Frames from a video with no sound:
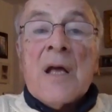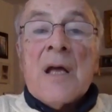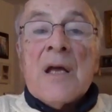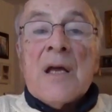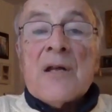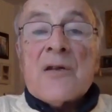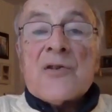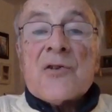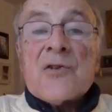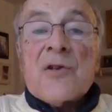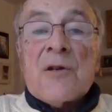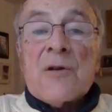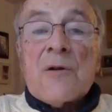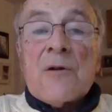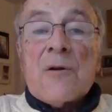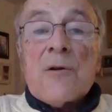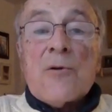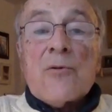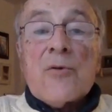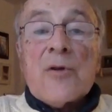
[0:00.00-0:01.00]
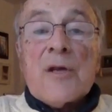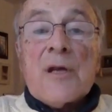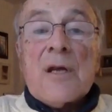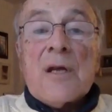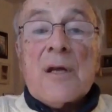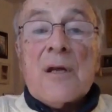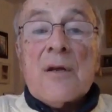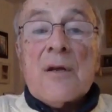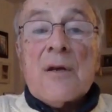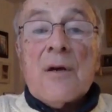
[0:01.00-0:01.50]
It's still
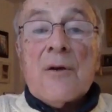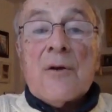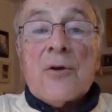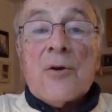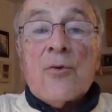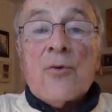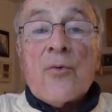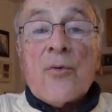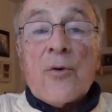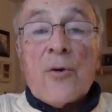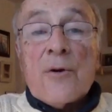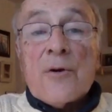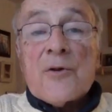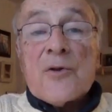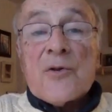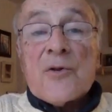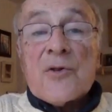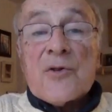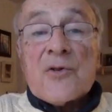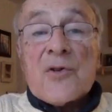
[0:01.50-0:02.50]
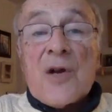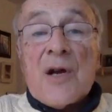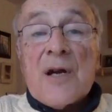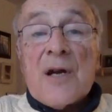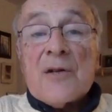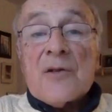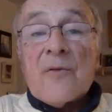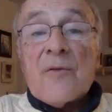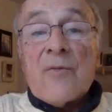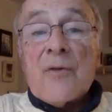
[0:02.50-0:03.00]
only two thirds the
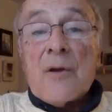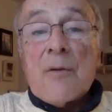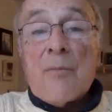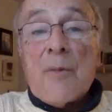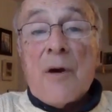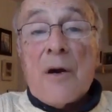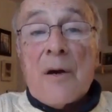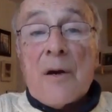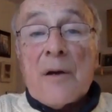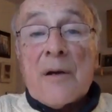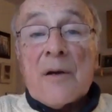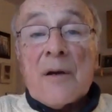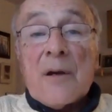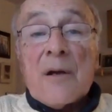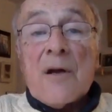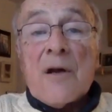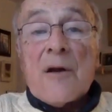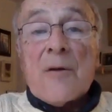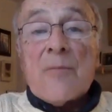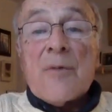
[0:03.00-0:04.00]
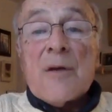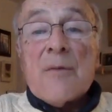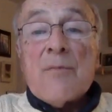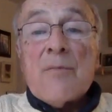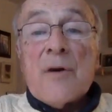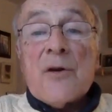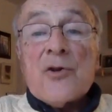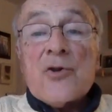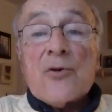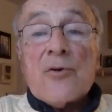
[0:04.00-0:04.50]
size of the American economy
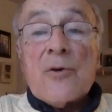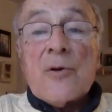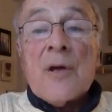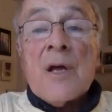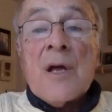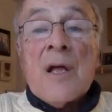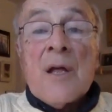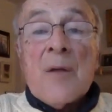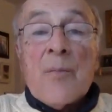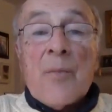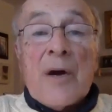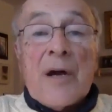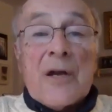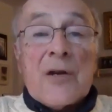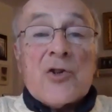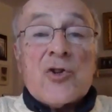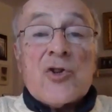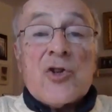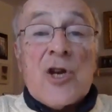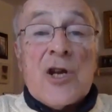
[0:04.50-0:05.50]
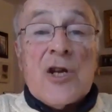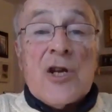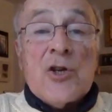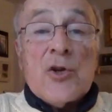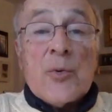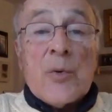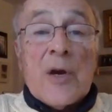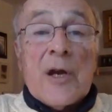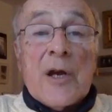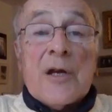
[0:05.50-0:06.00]
measured by
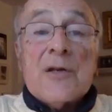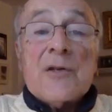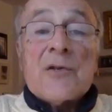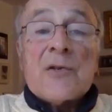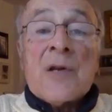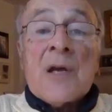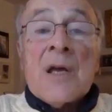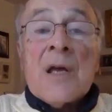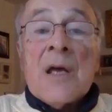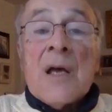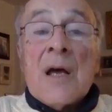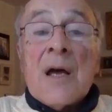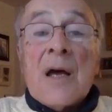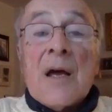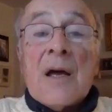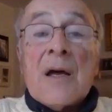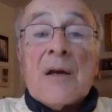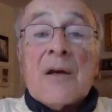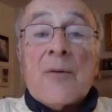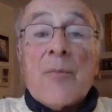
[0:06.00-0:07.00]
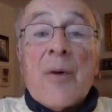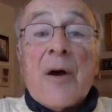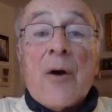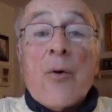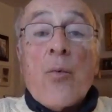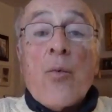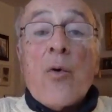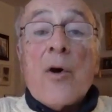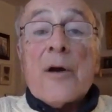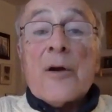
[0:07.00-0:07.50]
exchange rates, and
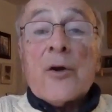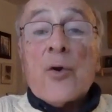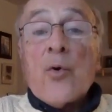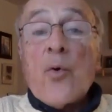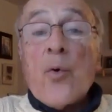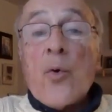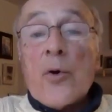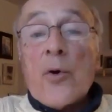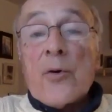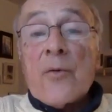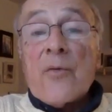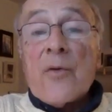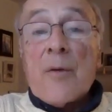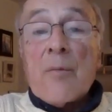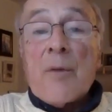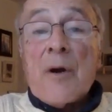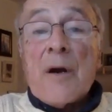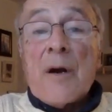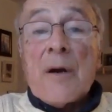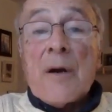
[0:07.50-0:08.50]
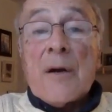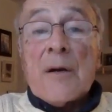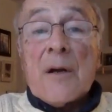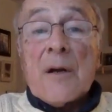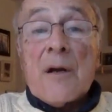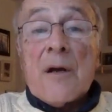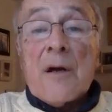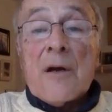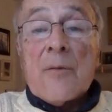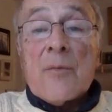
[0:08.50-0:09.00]
about one quarter of the American
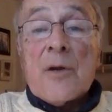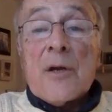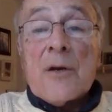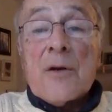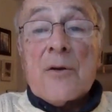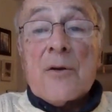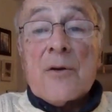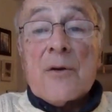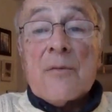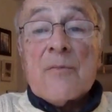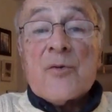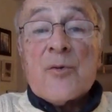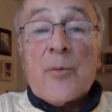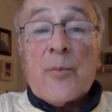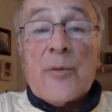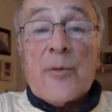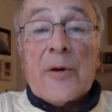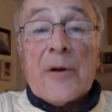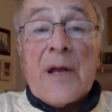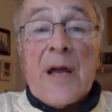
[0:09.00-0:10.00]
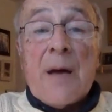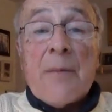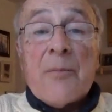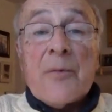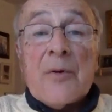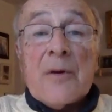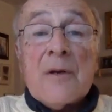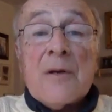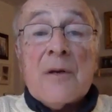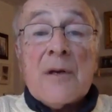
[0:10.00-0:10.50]
economy in terms of per
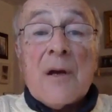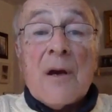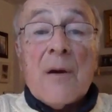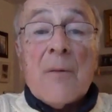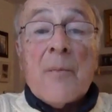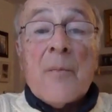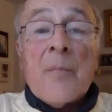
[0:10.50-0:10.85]
capita income.